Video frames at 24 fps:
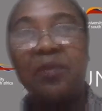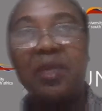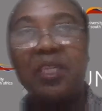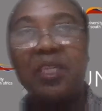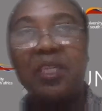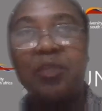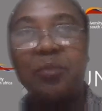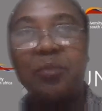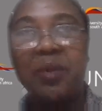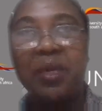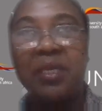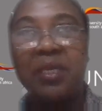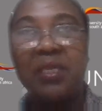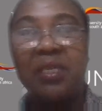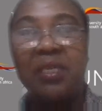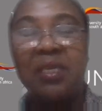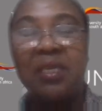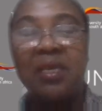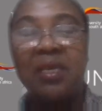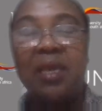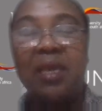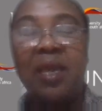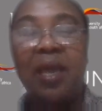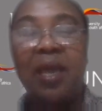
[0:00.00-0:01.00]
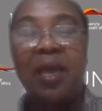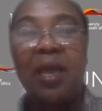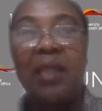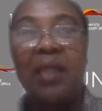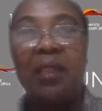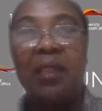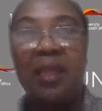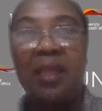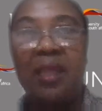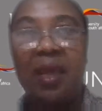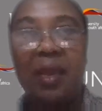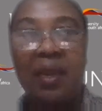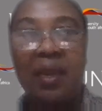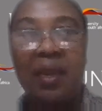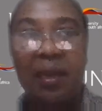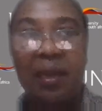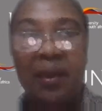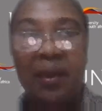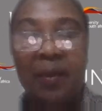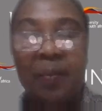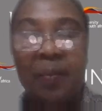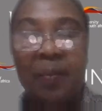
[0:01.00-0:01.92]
aspect. And then